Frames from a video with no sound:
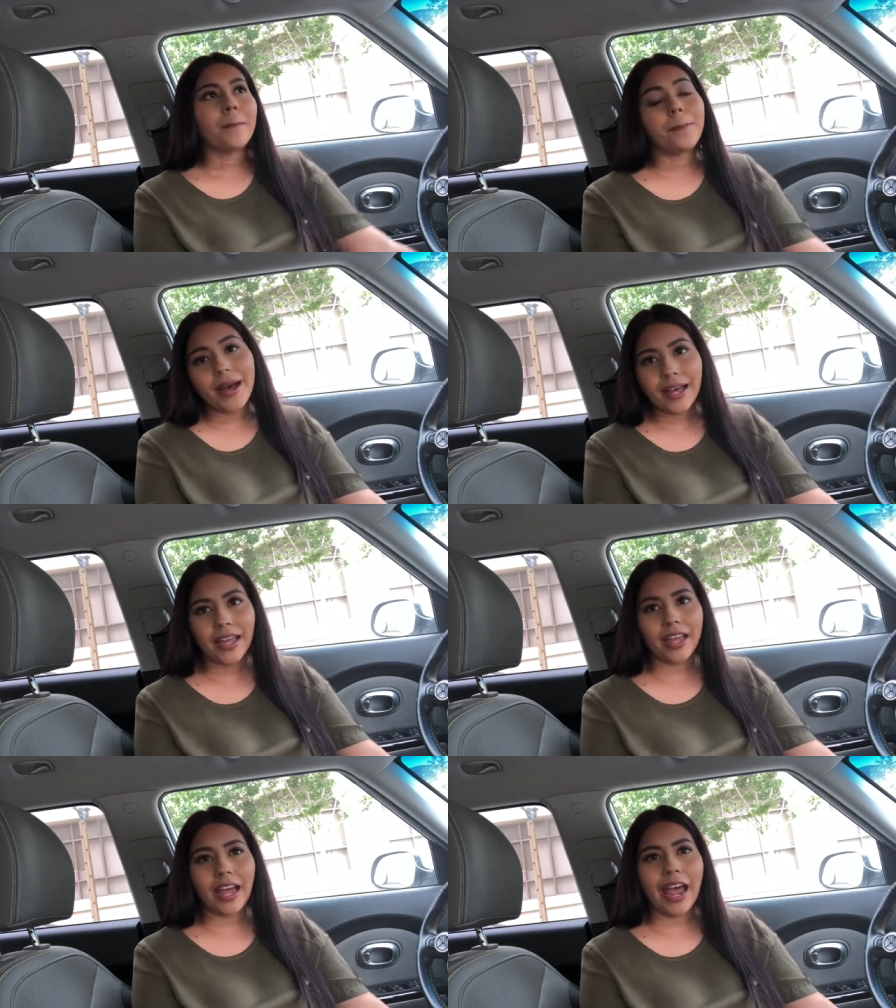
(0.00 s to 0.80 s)

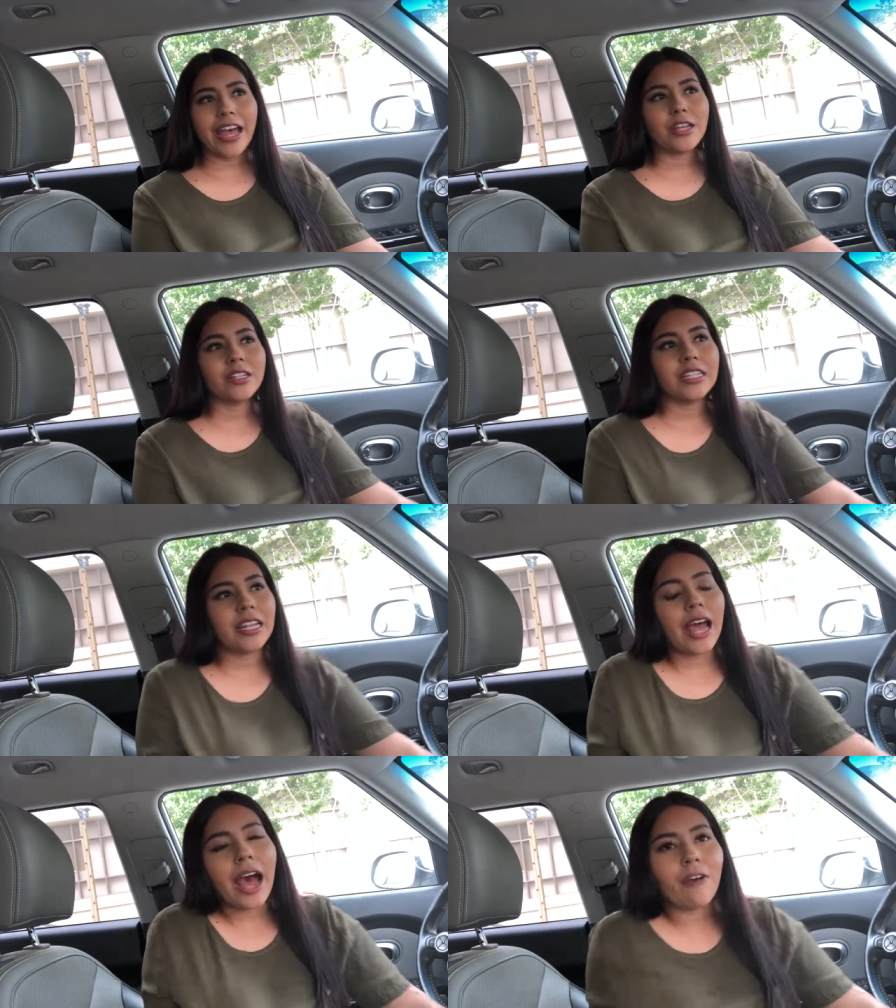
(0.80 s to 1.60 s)
But I
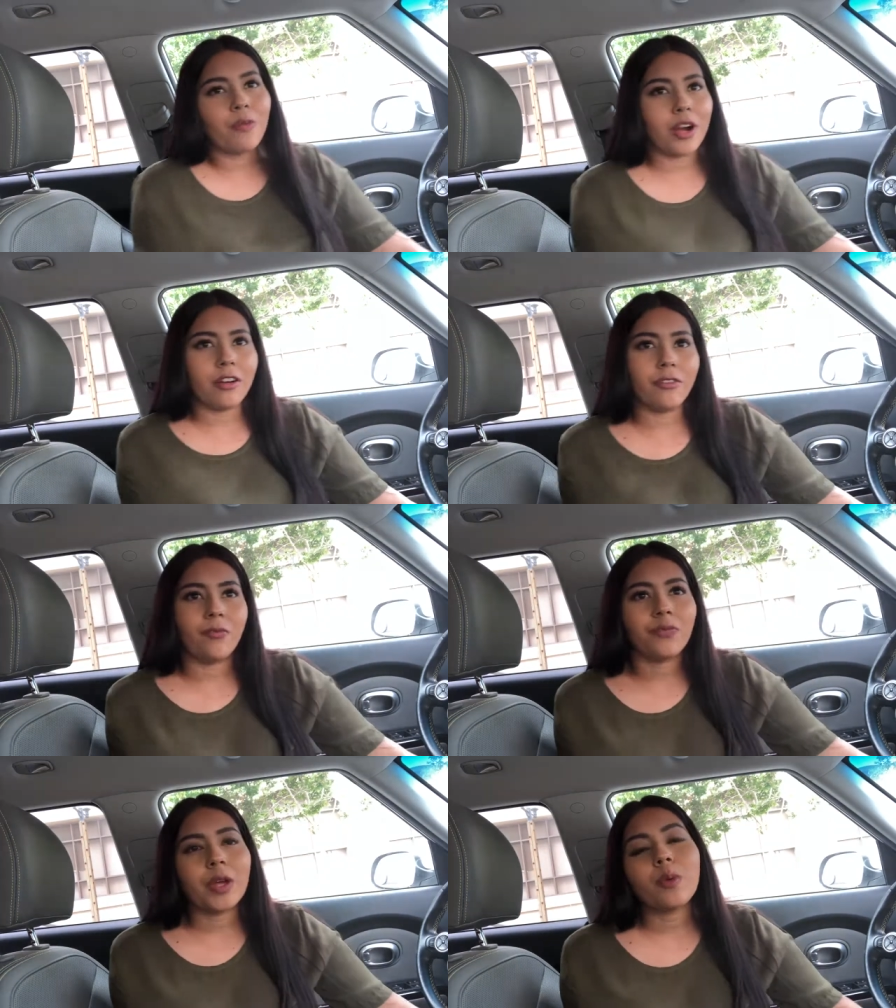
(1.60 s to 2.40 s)
did have
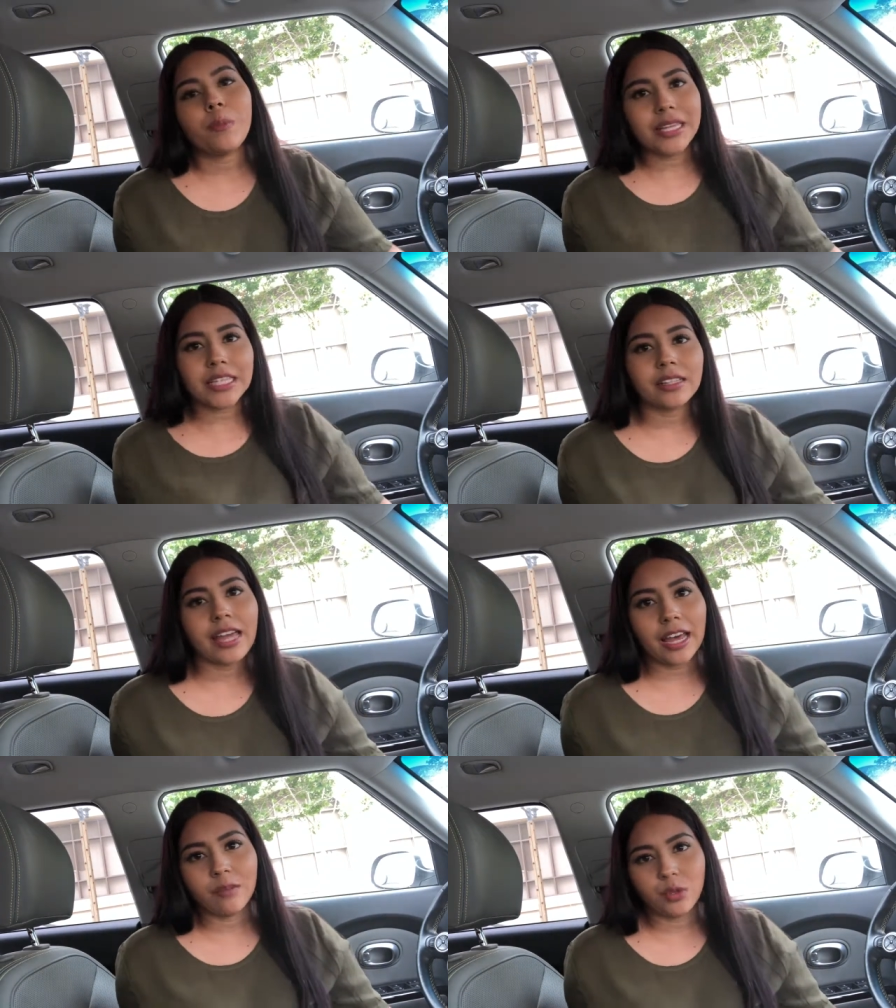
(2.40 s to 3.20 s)
we basically
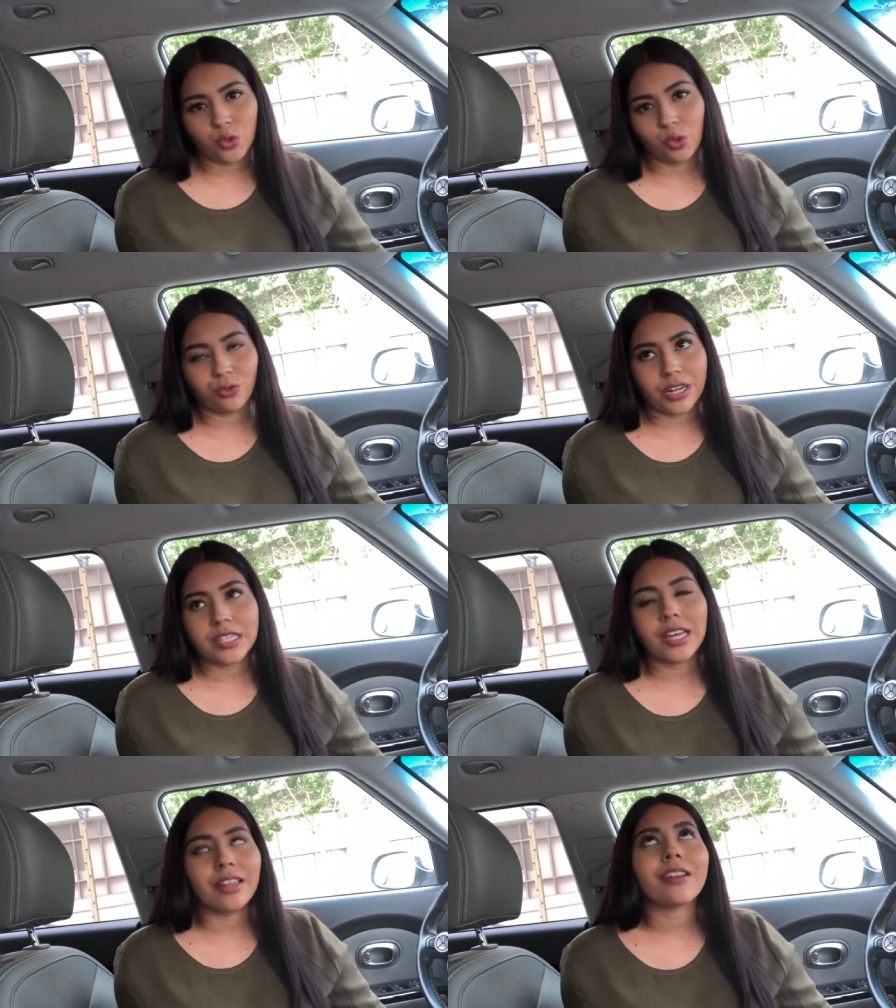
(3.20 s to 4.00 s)
had a mutual friend
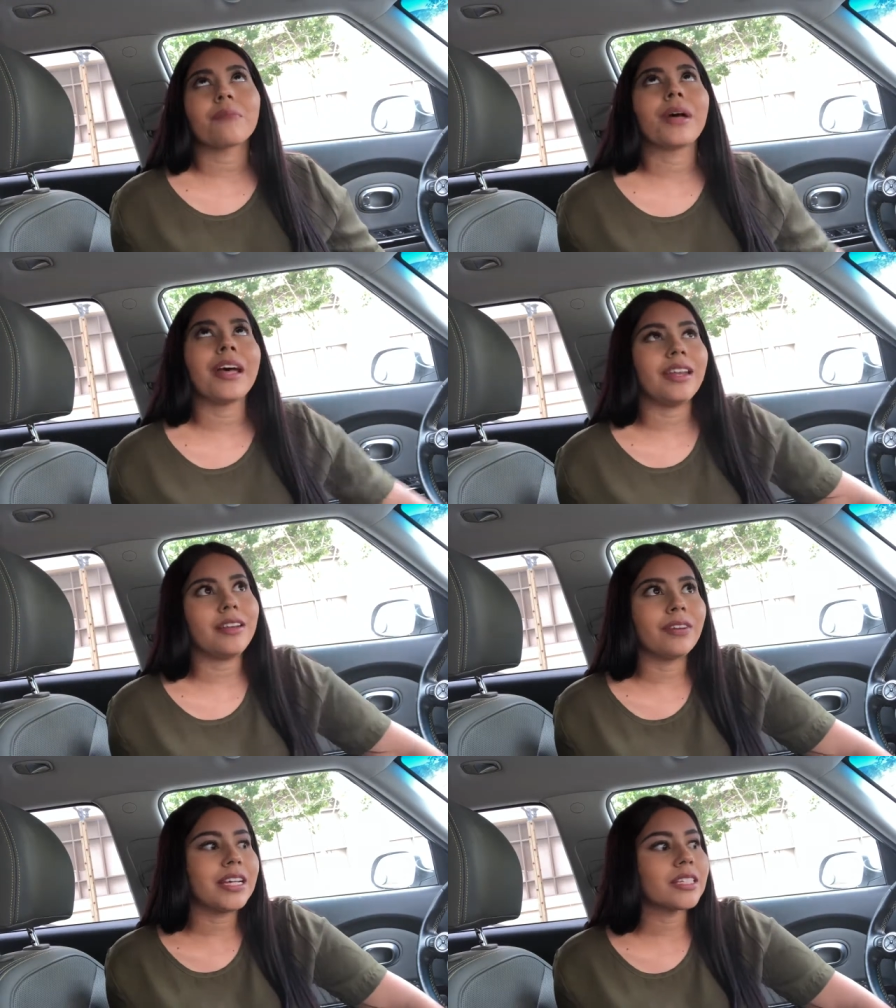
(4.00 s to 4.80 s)
together. But
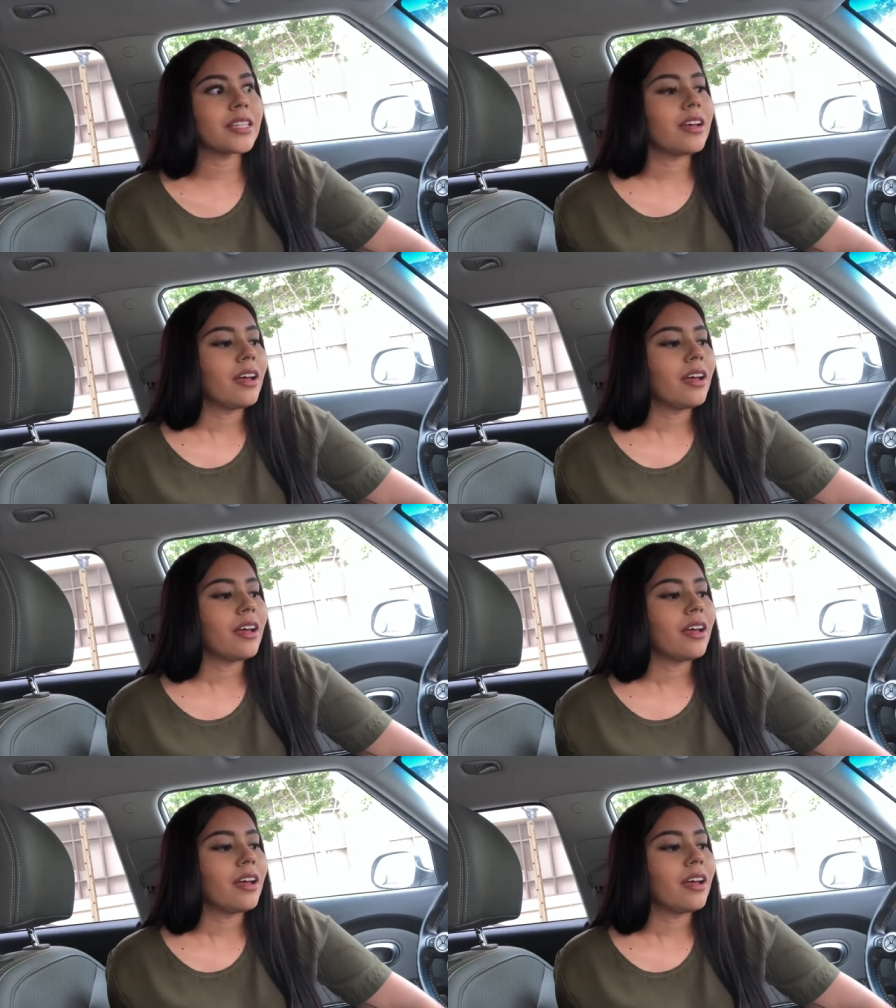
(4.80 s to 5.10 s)
anyways,